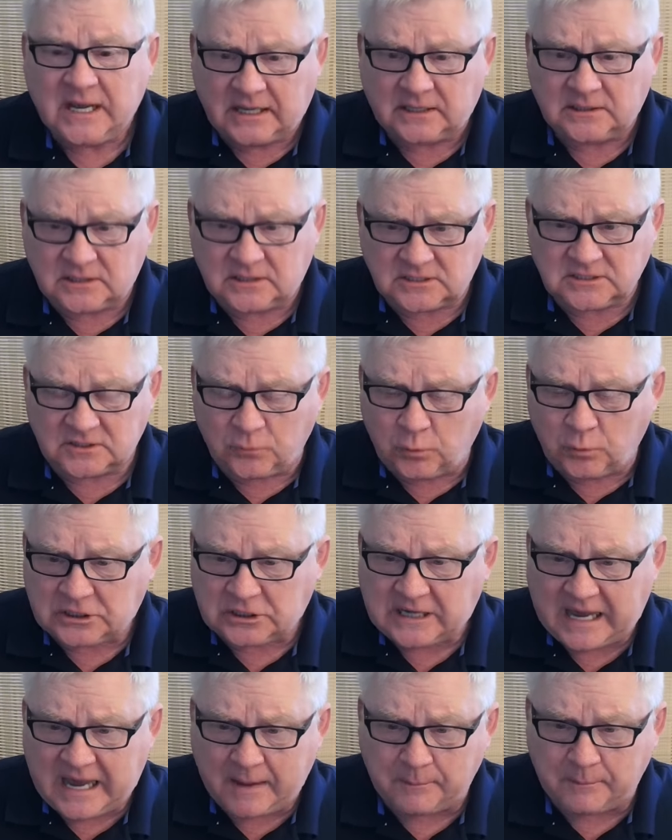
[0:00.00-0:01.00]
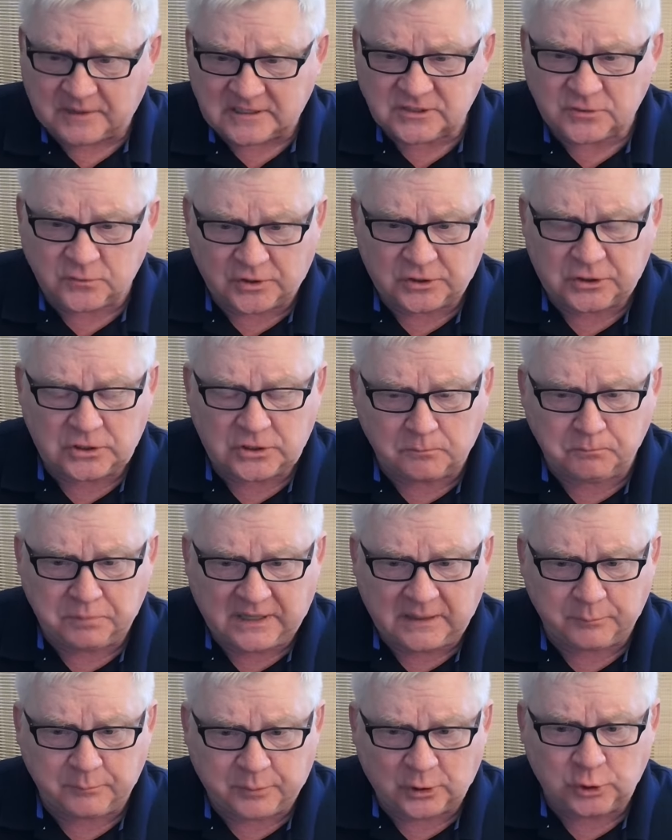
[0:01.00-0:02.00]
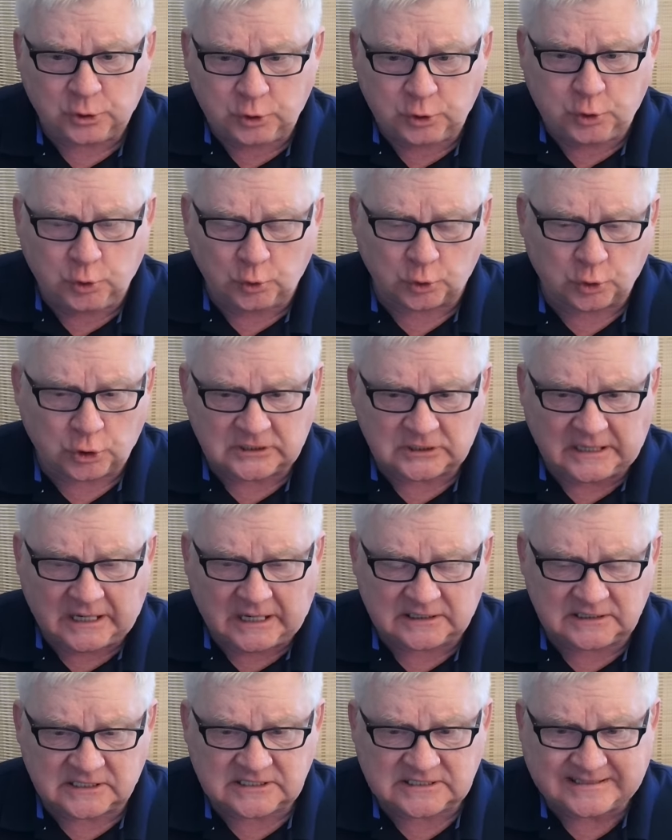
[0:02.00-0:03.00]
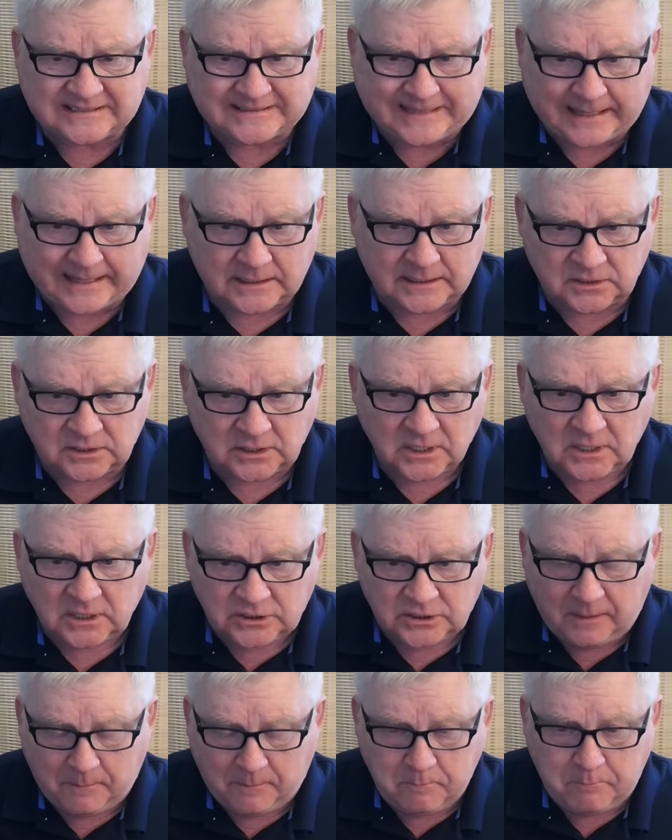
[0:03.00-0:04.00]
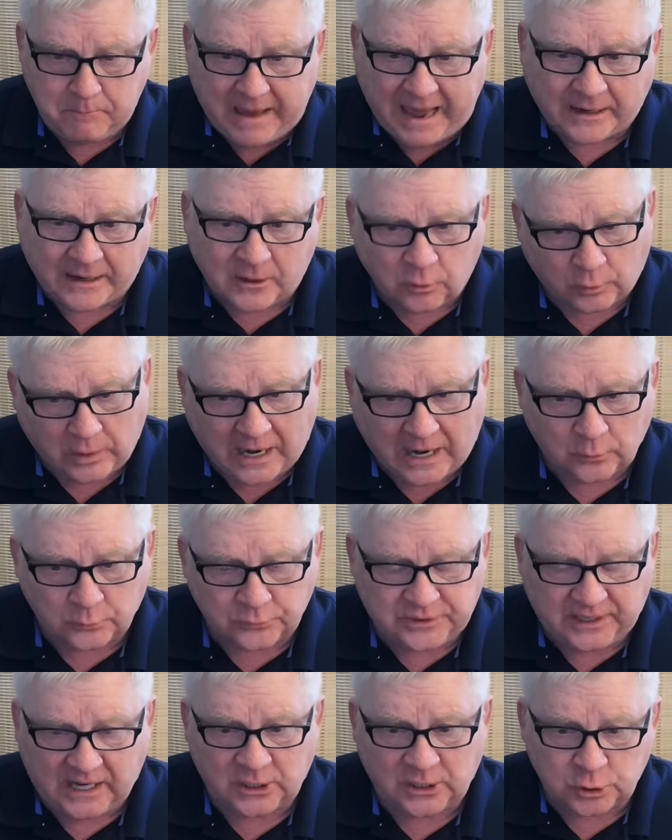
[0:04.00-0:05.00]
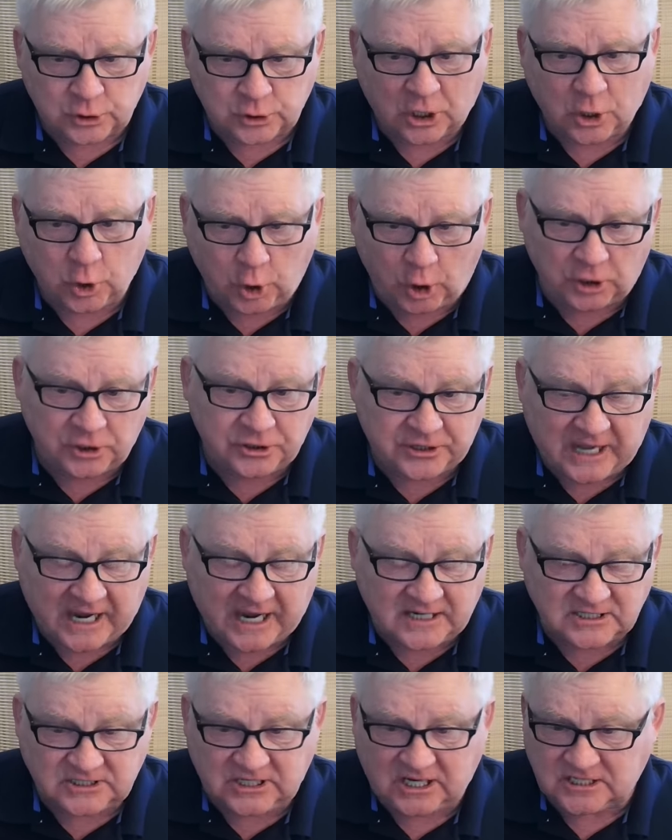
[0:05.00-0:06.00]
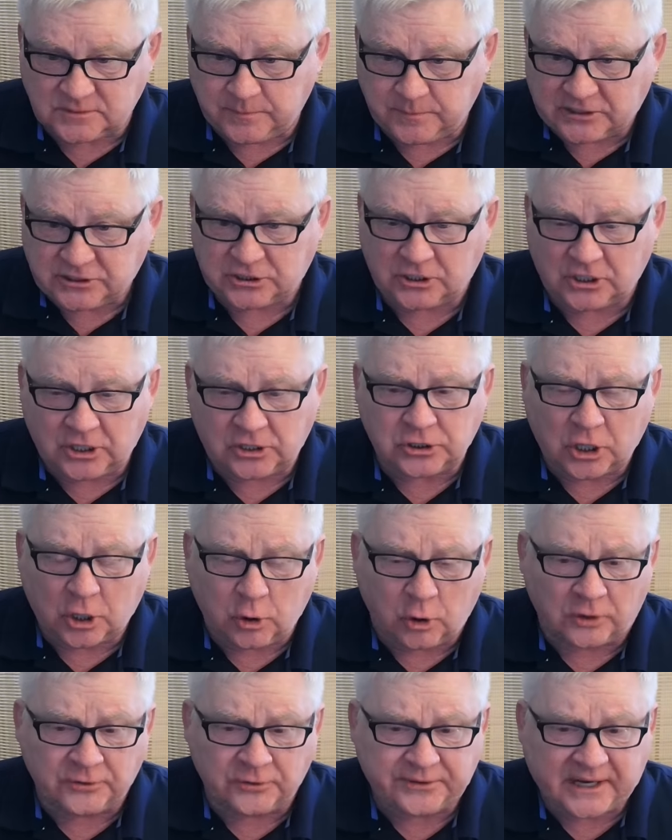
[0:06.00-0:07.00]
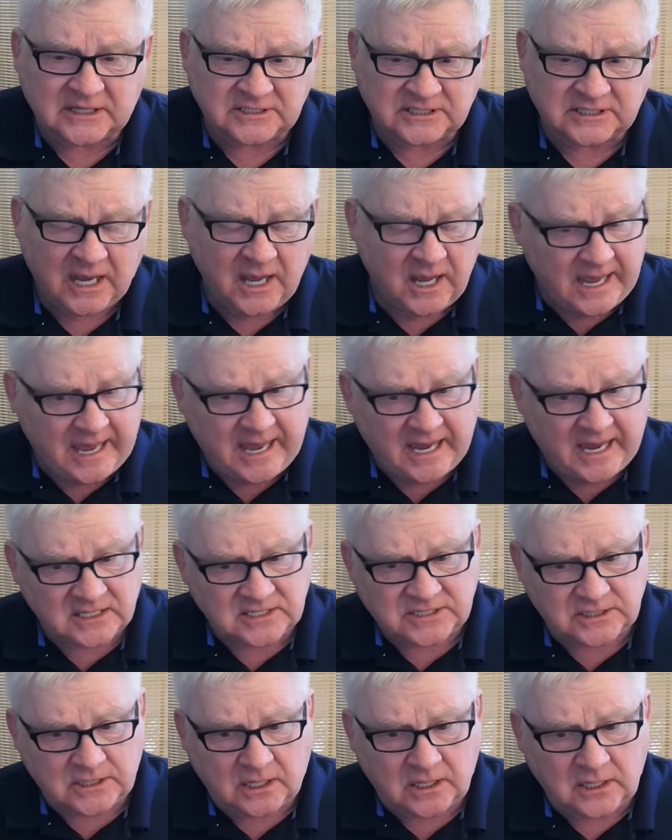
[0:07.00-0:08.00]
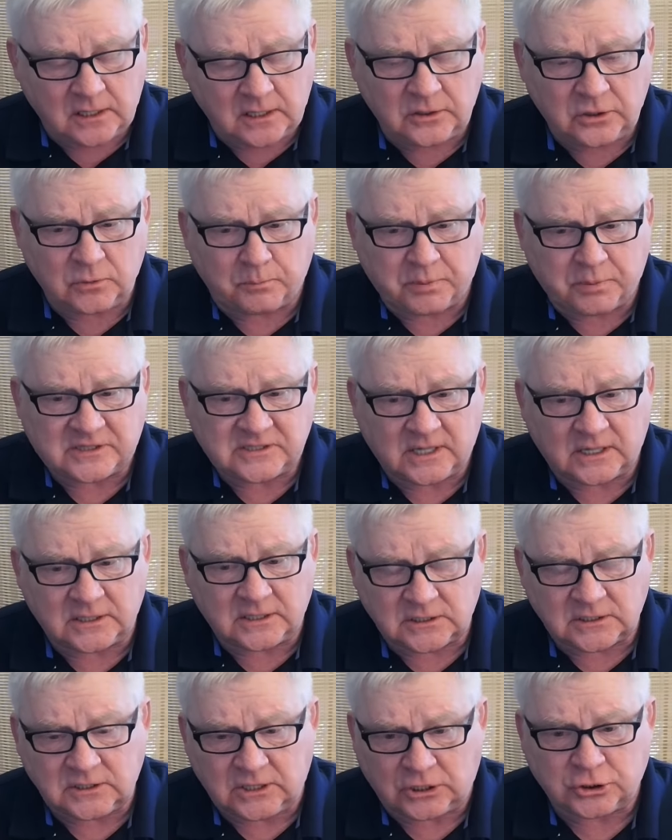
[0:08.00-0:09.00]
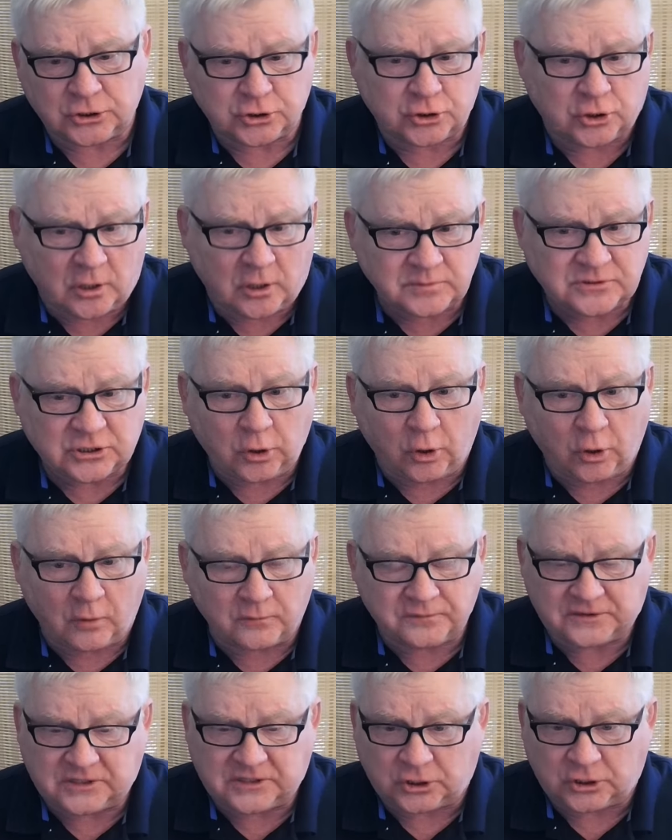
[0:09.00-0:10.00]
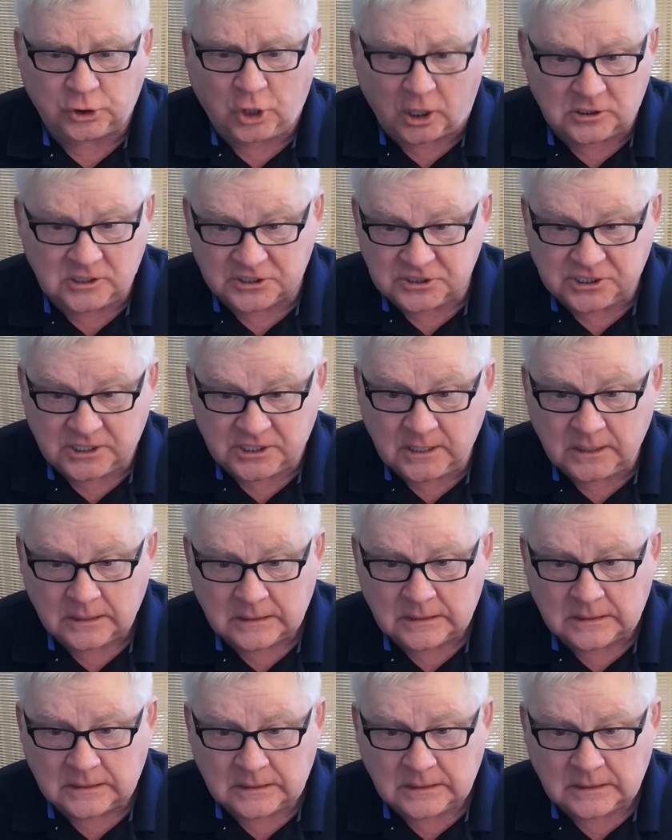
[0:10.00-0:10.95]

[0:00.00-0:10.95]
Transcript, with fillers: And this is what happens when people do not understand the background and the context, especially the context as uh, presented in terms of technology